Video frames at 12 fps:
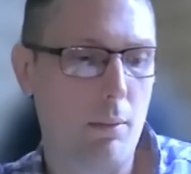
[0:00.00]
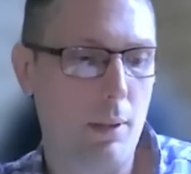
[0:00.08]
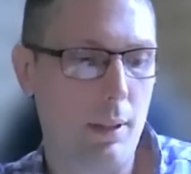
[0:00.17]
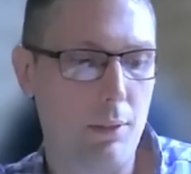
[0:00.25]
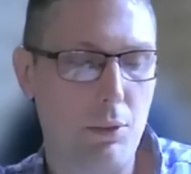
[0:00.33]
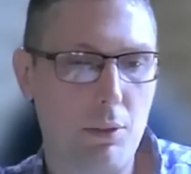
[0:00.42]

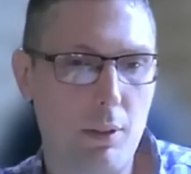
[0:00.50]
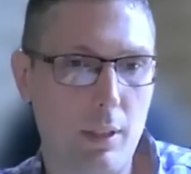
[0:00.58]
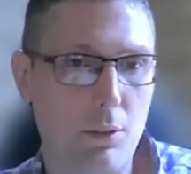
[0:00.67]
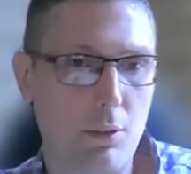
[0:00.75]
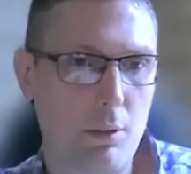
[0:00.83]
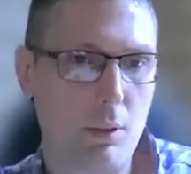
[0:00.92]

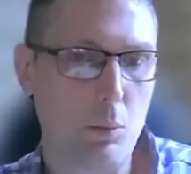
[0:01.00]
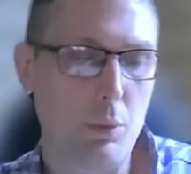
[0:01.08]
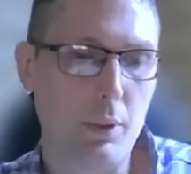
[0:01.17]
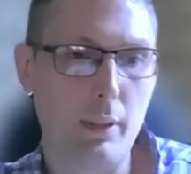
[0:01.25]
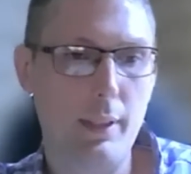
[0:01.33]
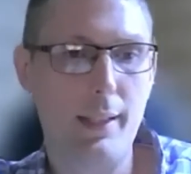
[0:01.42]
It's
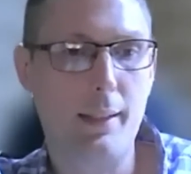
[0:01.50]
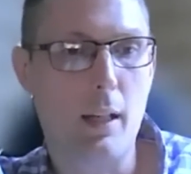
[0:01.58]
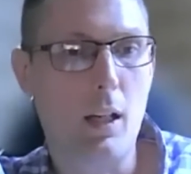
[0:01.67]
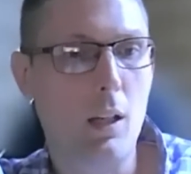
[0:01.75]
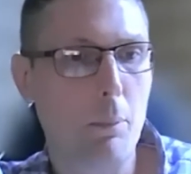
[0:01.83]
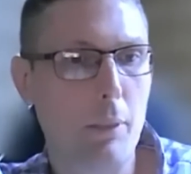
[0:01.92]
completely
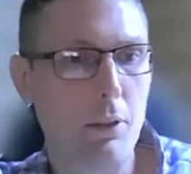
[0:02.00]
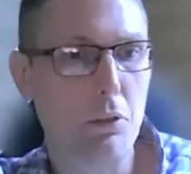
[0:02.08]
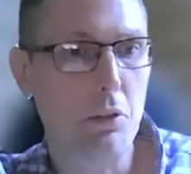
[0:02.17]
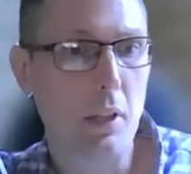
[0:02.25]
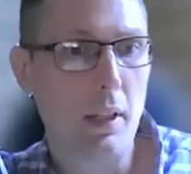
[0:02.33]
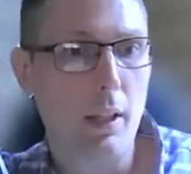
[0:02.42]

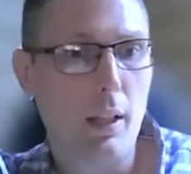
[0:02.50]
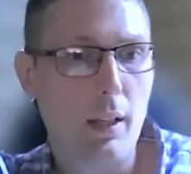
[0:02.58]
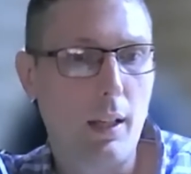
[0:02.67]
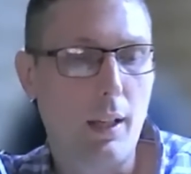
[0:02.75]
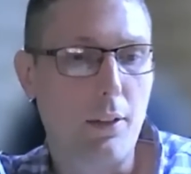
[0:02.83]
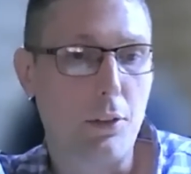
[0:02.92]
anonymous.
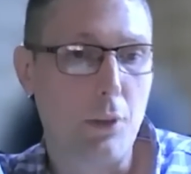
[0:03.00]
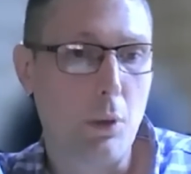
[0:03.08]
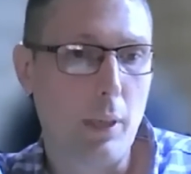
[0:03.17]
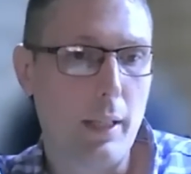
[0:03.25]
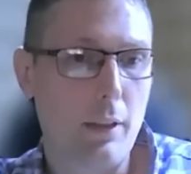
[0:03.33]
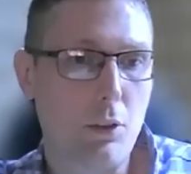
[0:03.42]
There's no
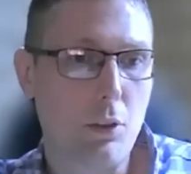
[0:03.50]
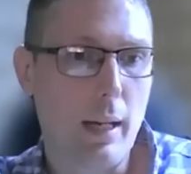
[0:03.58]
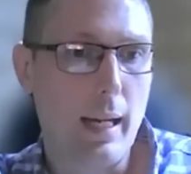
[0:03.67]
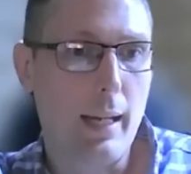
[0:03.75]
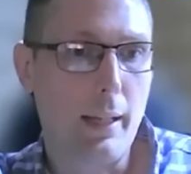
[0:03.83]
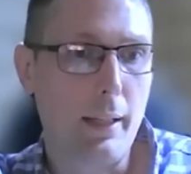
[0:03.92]
way to
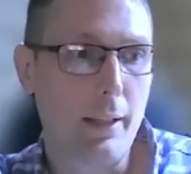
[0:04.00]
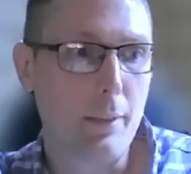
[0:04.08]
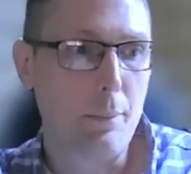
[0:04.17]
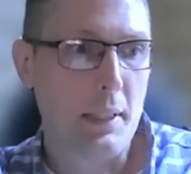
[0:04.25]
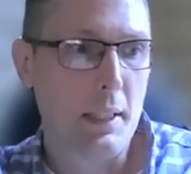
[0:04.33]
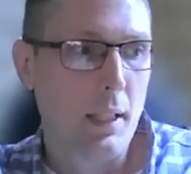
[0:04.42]
track
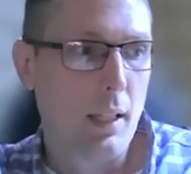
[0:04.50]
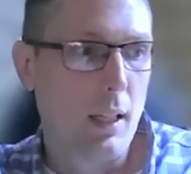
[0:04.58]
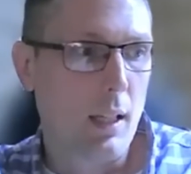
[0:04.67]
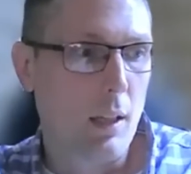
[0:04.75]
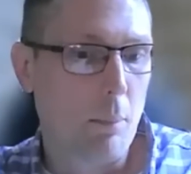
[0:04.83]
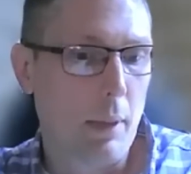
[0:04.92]
it.
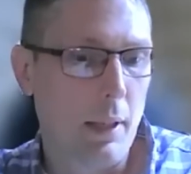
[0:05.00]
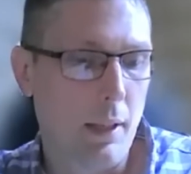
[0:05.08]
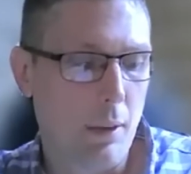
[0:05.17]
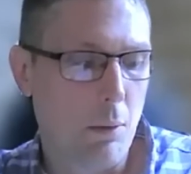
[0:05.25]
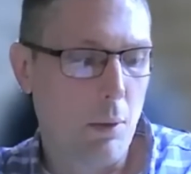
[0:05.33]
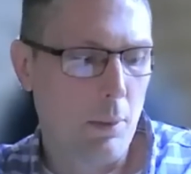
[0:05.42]

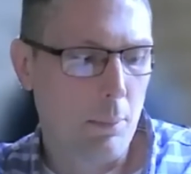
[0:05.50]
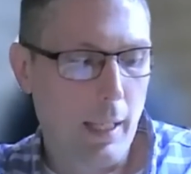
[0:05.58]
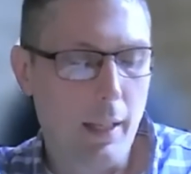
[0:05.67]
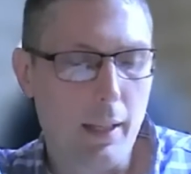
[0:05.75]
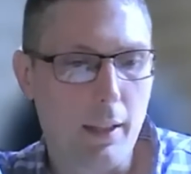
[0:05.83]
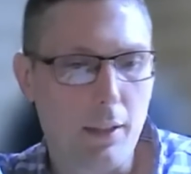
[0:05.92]
And what I'm
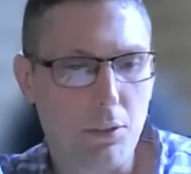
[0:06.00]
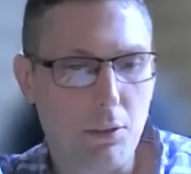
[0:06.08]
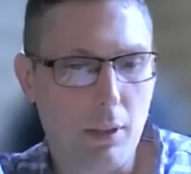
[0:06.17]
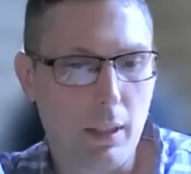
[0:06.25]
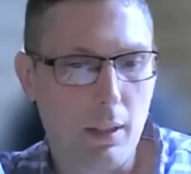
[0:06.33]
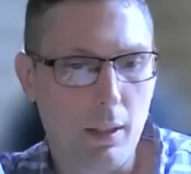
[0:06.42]
getting at is,
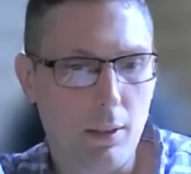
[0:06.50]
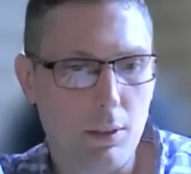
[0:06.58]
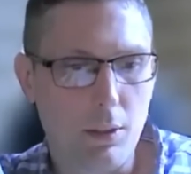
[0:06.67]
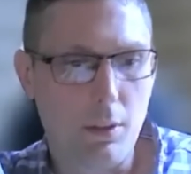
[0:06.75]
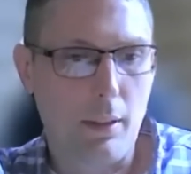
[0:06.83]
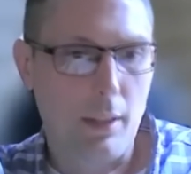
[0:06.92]
like, do
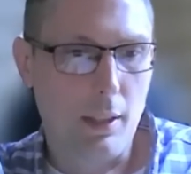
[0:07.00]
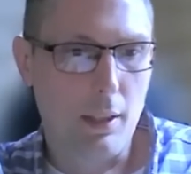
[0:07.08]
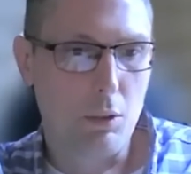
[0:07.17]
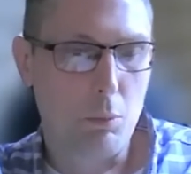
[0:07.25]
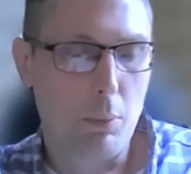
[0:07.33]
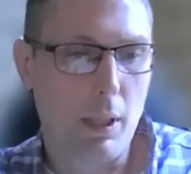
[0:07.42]
you think
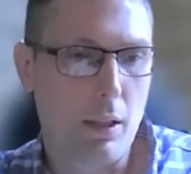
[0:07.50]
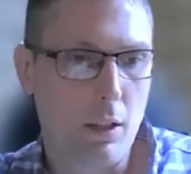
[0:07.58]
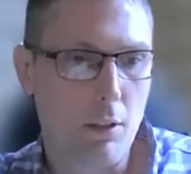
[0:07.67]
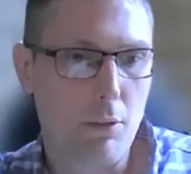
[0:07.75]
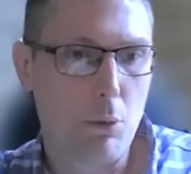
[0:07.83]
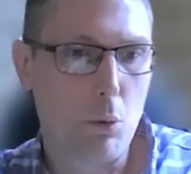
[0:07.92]
it's
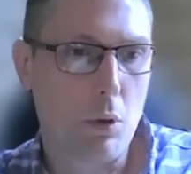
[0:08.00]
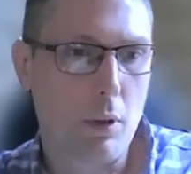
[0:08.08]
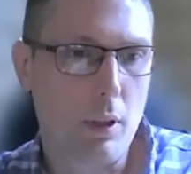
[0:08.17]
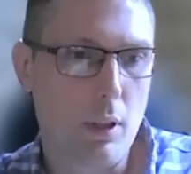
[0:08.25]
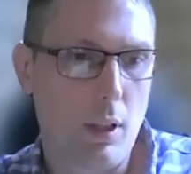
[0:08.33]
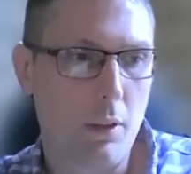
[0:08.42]
better for
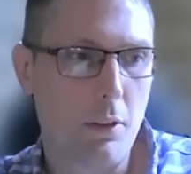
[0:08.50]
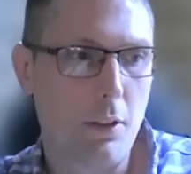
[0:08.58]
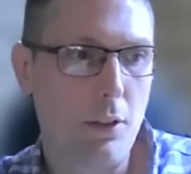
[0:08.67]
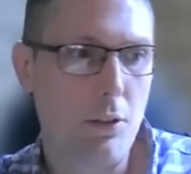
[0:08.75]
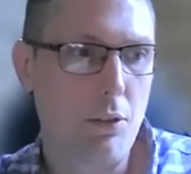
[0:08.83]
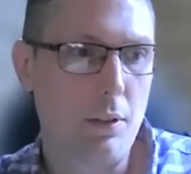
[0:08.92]

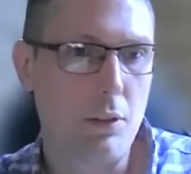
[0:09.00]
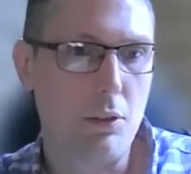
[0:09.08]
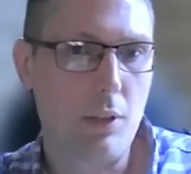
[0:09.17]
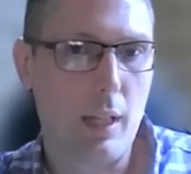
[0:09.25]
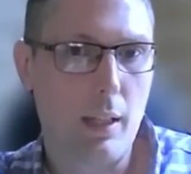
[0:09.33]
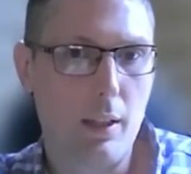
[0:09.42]
Congress and the
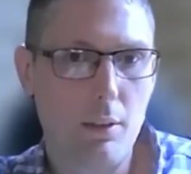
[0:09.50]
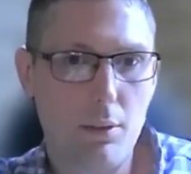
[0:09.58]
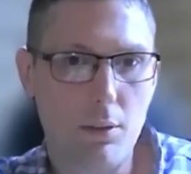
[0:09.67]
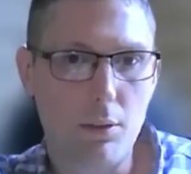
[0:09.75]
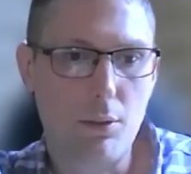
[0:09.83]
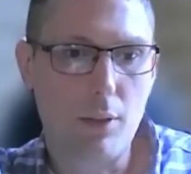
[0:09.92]
Senate
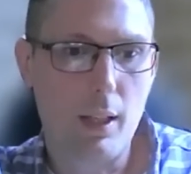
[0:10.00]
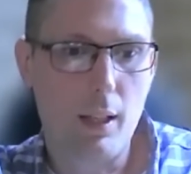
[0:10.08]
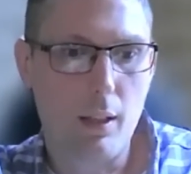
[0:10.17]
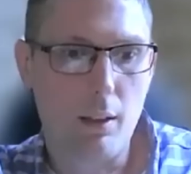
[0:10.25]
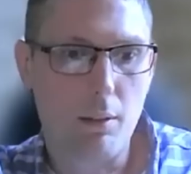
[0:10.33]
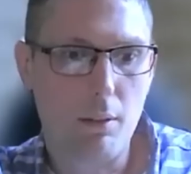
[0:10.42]
to
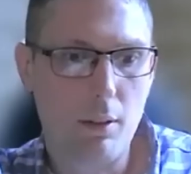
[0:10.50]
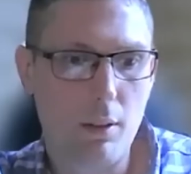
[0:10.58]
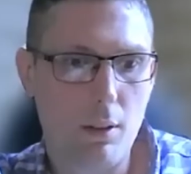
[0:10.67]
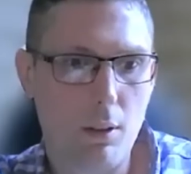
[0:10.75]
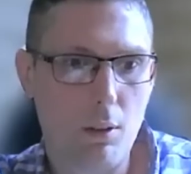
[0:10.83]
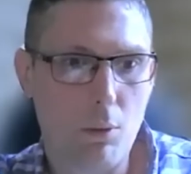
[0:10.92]
say,
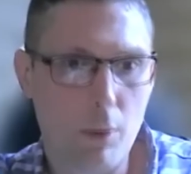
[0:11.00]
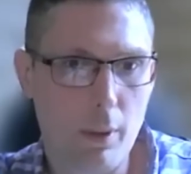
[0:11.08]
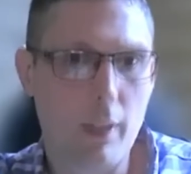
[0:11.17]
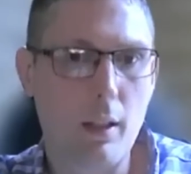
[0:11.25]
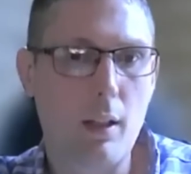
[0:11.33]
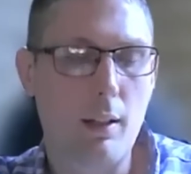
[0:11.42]
we're
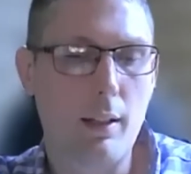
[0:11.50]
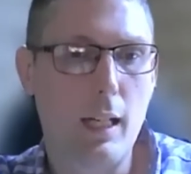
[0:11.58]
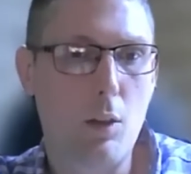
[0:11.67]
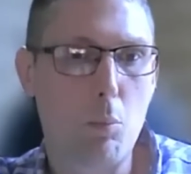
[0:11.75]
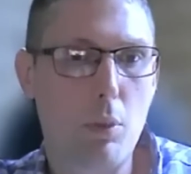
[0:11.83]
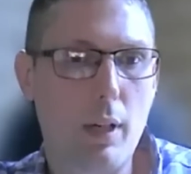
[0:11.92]
going to
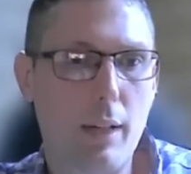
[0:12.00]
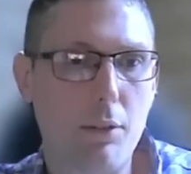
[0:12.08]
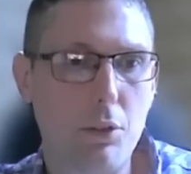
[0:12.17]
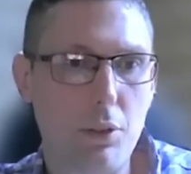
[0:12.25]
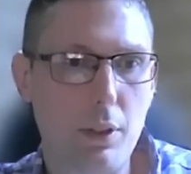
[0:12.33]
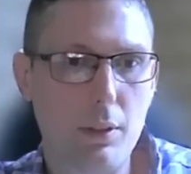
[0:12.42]
allow
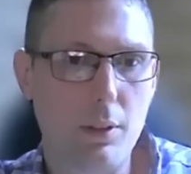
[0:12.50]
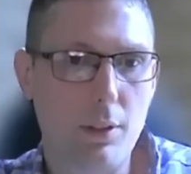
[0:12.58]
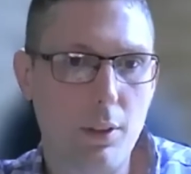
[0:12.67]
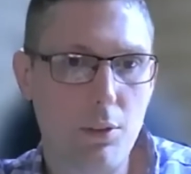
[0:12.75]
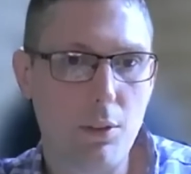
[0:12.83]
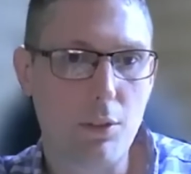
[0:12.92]
privacy to
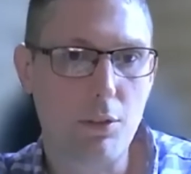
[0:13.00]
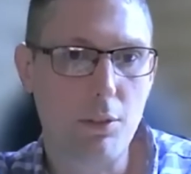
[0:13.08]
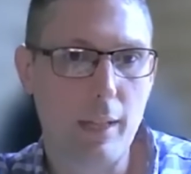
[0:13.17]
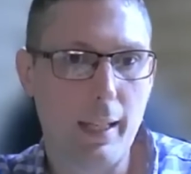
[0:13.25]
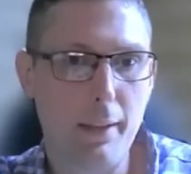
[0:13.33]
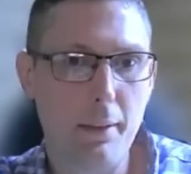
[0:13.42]
this
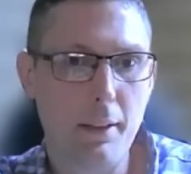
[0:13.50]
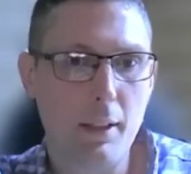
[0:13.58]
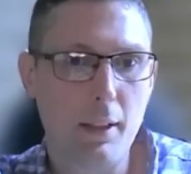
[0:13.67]
extent